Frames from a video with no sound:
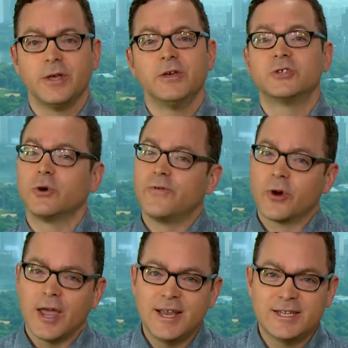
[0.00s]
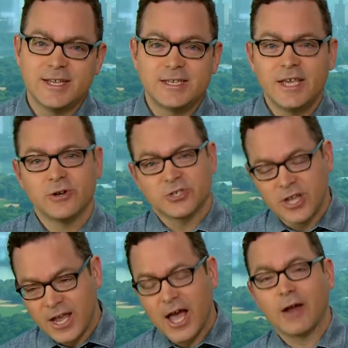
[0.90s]
So if you're AT&T, you're
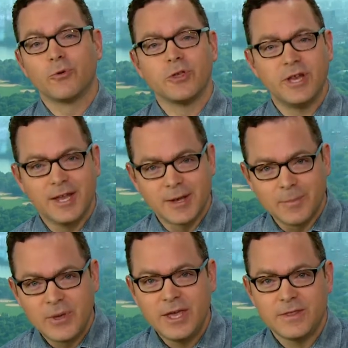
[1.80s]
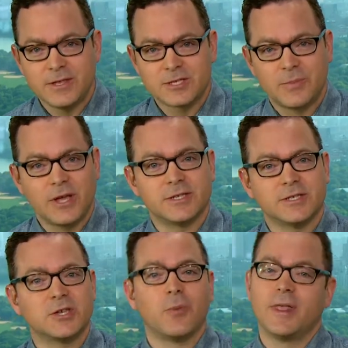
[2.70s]
saying, I really need to compete in this space in
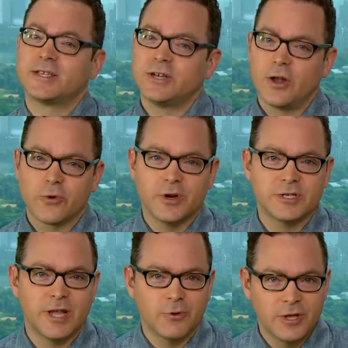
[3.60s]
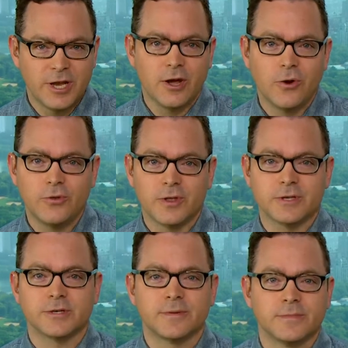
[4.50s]
some way. That's another reason they really need to own this.